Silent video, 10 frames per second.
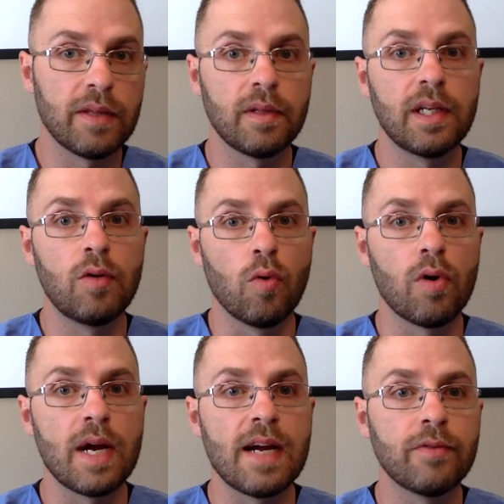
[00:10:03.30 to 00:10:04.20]
methylated
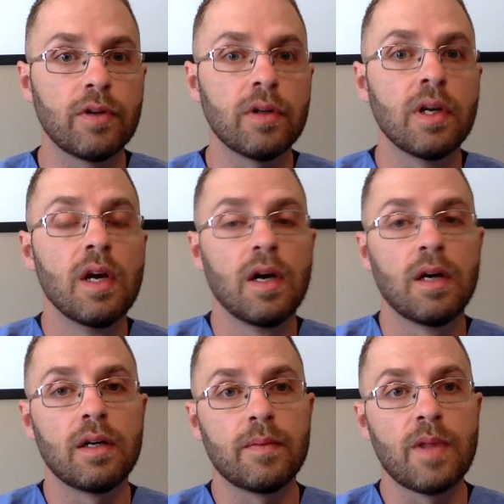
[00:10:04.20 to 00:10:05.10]
or after.
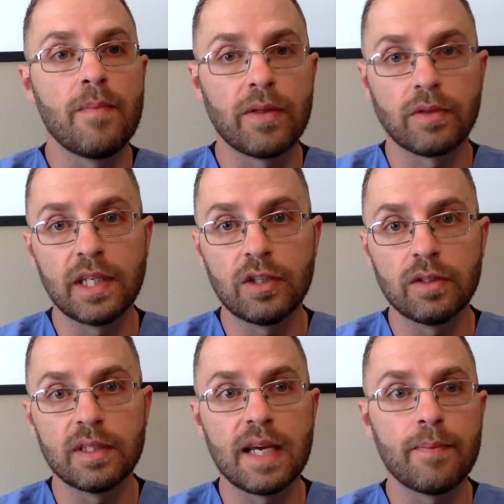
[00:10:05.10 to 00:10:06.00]
Um, the
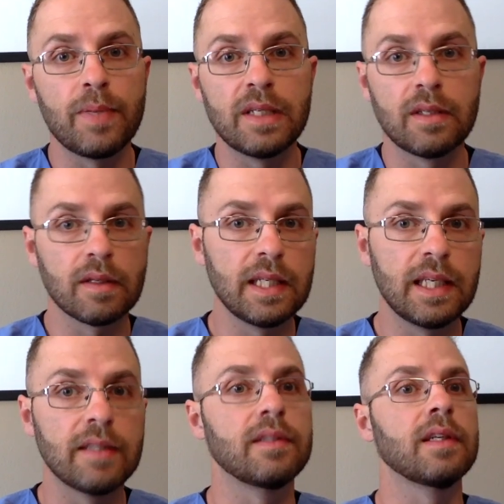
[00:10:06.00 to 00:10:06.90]
methylation step basically
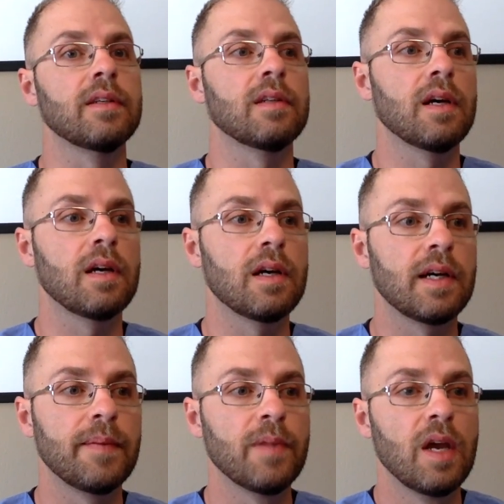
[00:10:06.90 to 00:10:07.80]
gets it
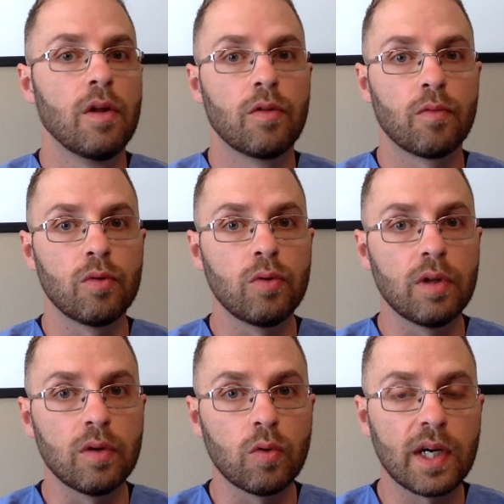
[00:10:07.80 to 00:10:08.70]
uh, through a
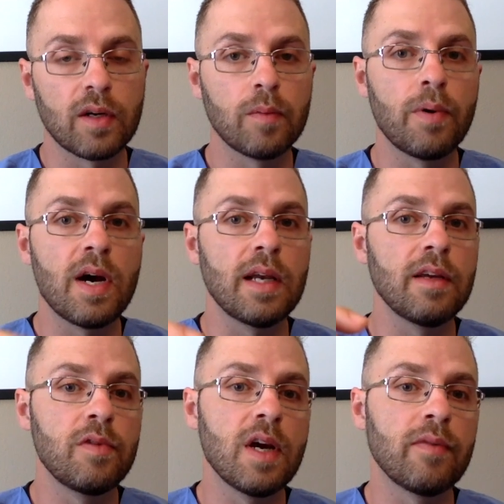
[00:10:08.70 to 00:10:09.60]
little quicker, but
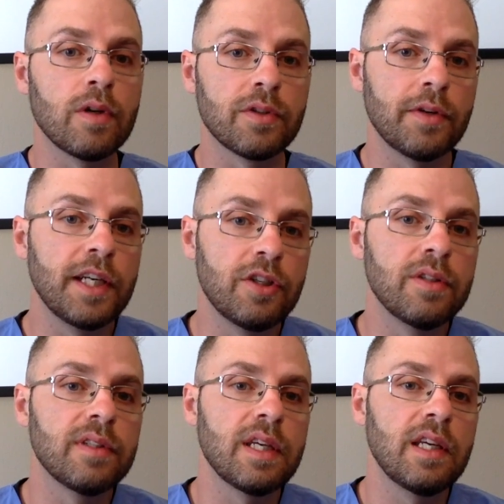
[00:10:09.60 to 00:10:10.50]
if you have
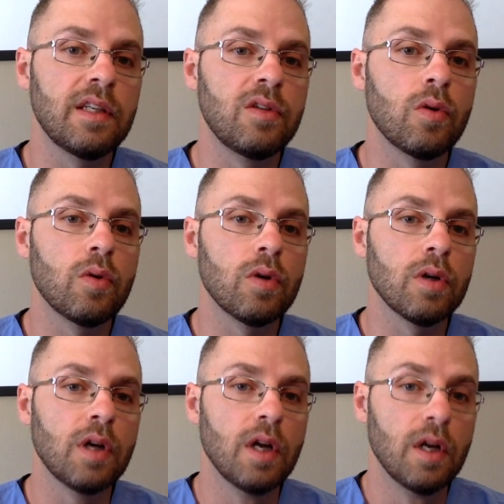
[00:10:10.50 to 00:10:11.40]
alterations in
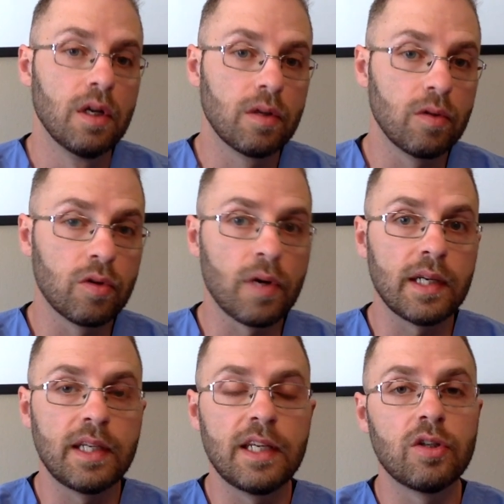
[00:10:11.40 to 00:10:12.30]
your
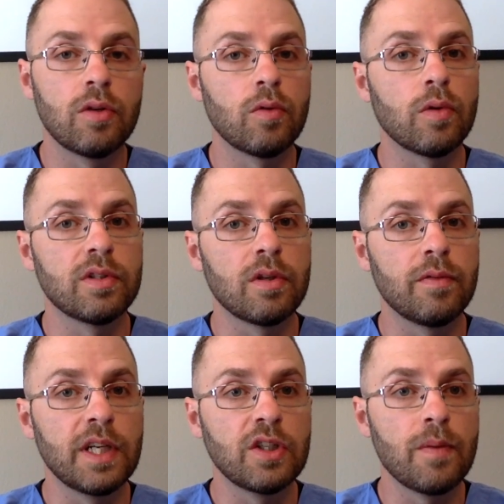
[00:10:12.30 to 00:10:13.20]
glucuronidation or
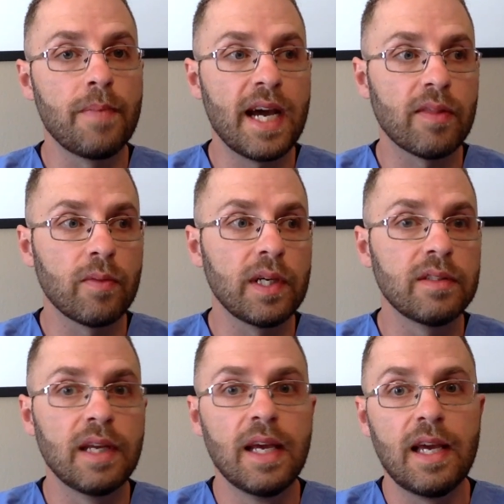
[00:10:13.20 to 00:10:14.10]
sulfation
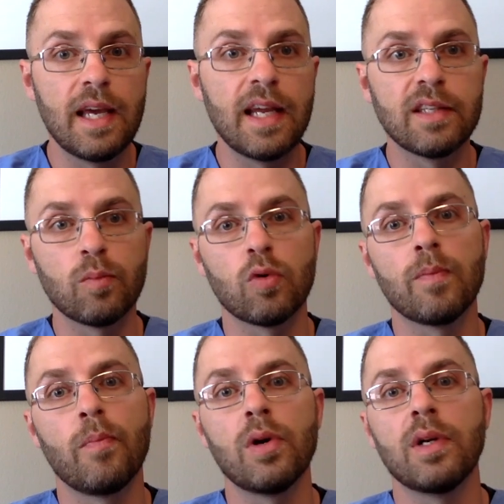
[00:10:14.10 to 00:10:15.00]
pathways, it adds more
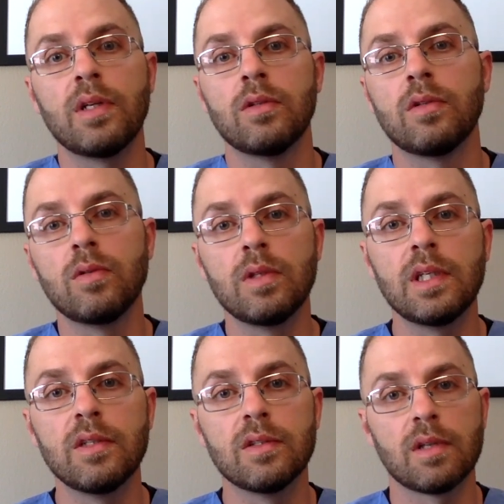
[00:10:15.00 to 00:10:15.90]
burden to
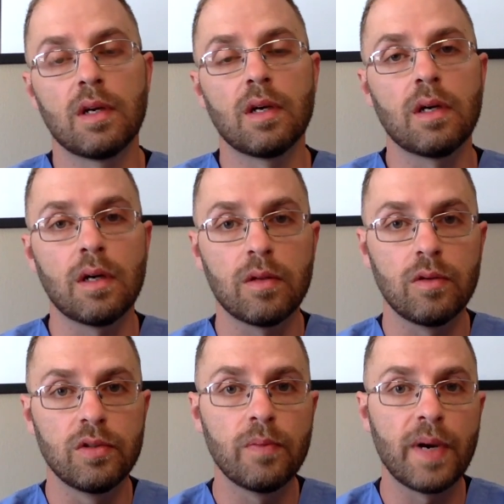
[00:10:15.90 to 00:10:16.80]
these uh, other
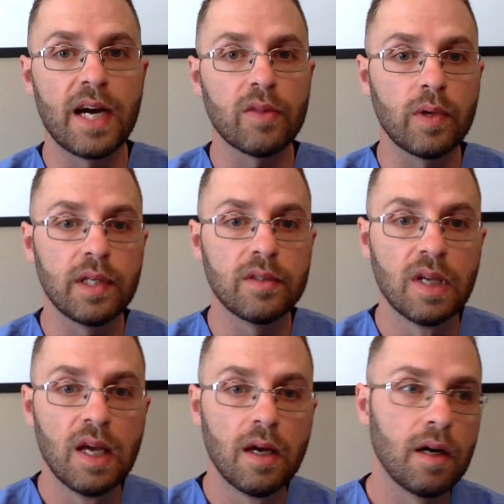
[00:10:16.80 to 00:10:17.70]
two
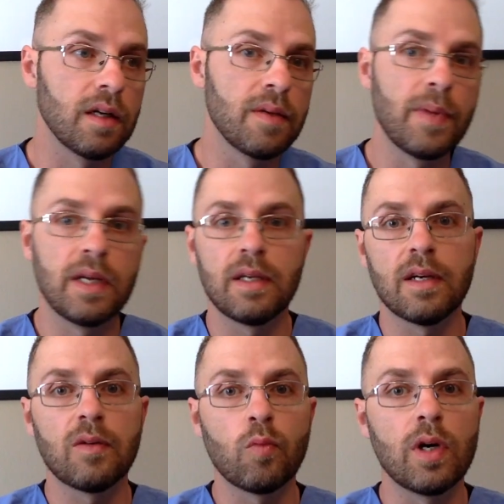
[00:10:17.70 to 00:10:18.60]
pathways, uh, depending
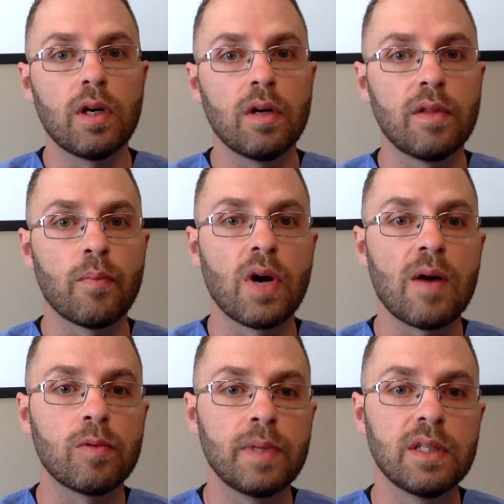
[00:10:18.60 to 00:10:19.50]
on where the
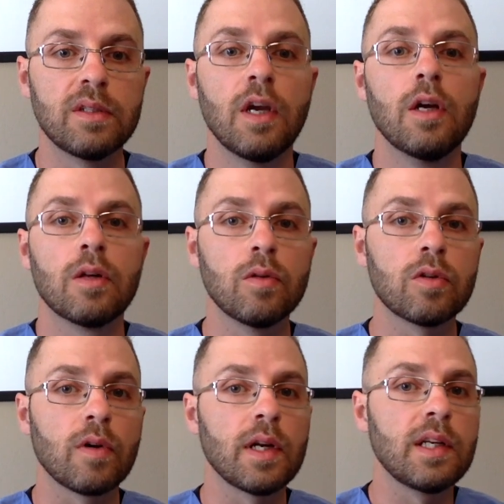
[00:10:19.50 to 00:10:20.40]
problem is.
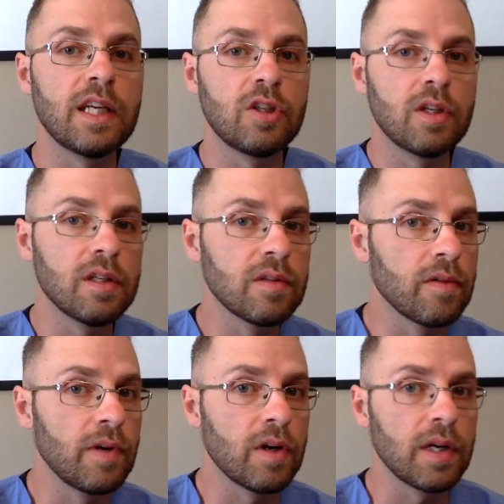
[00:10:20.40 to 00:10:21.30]
Glucuronidation is a
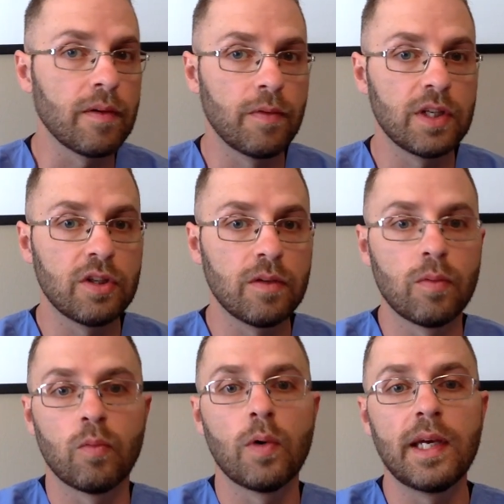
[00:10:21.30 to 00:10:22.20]
very
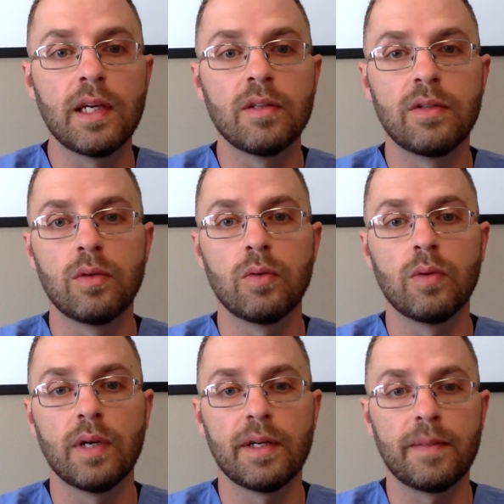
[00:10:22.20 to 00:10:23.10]
efficient way to
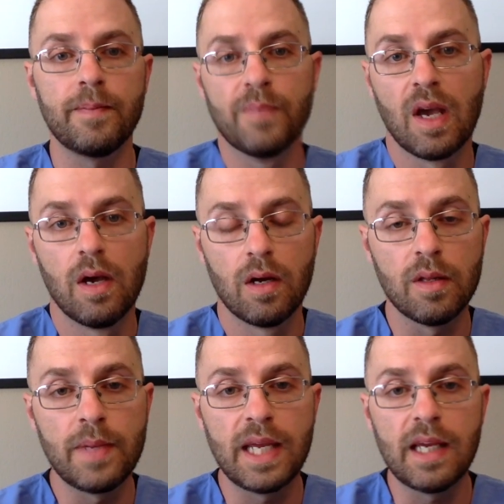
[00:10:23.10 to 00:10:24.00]
um,
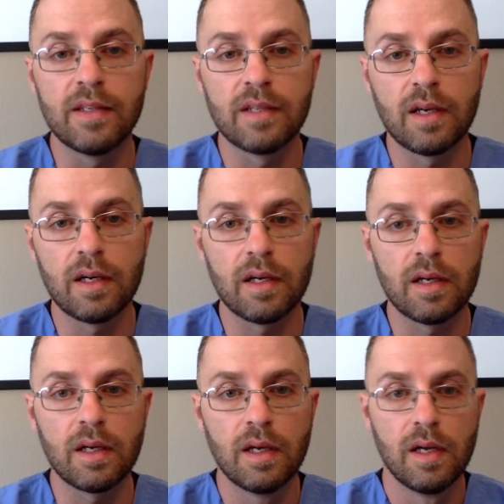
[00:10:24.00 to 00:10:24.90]
eliminate
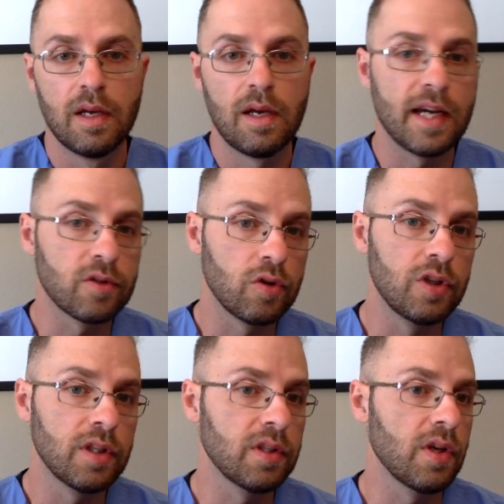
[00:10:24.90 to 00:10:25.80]
uh,
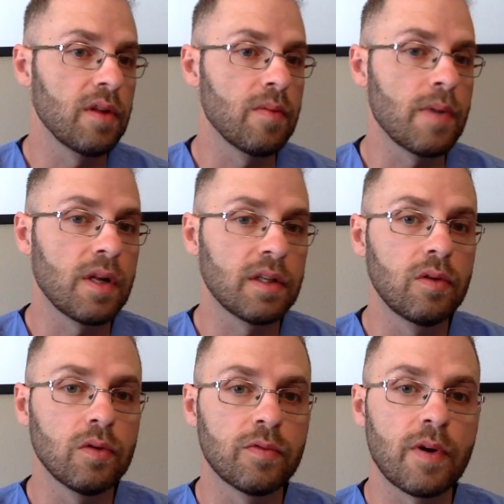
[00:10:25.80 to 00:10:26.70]
estrogens and other
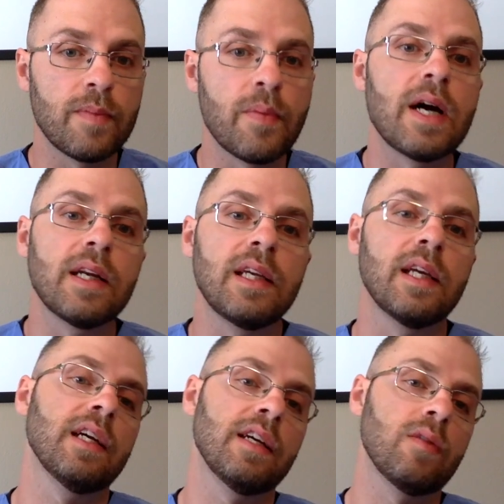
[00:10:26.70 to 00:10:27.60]
molecules from the body,
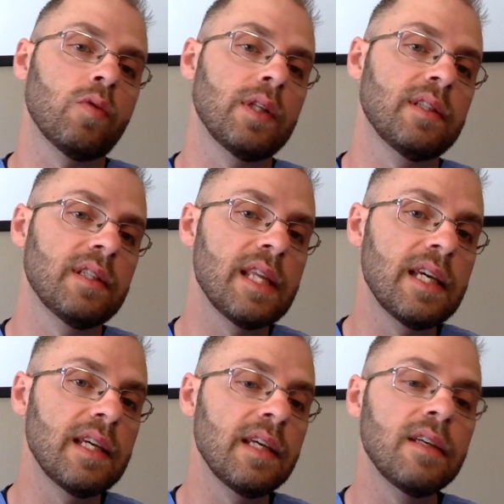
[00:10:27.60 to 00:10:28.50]
and once
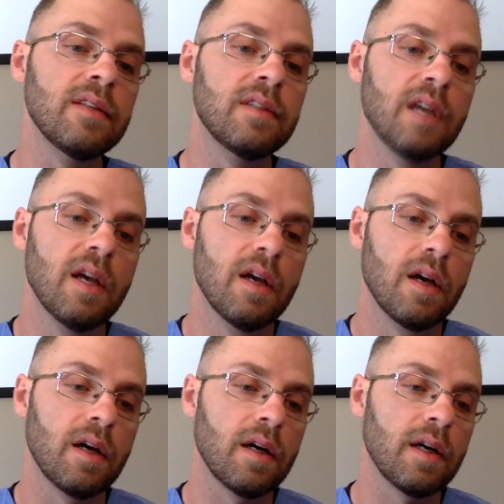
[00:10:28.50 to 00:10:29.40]
these
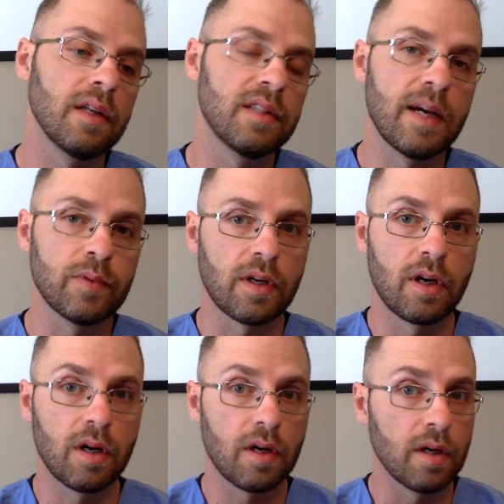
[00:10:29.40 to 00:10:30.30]
uh, steps
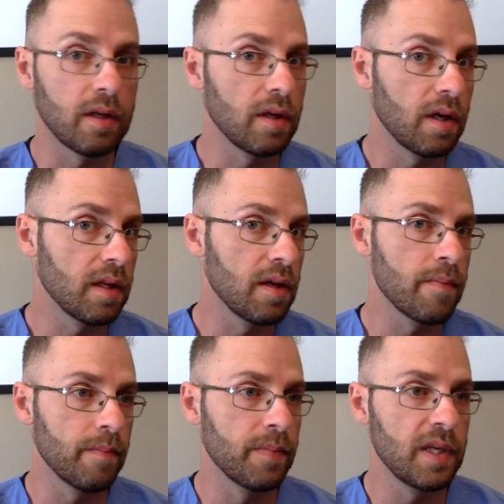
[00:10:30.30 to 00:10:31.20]
occur, uh, the,
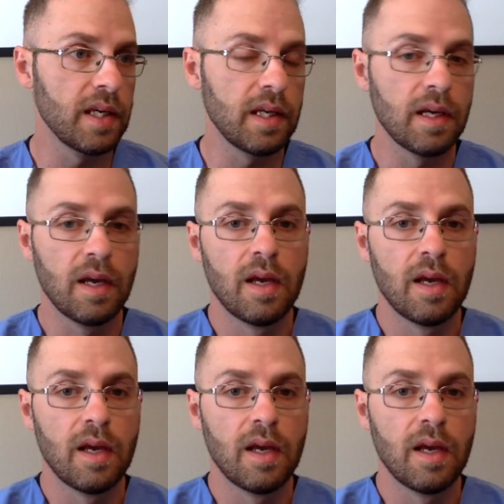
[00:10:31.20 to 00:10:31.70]
the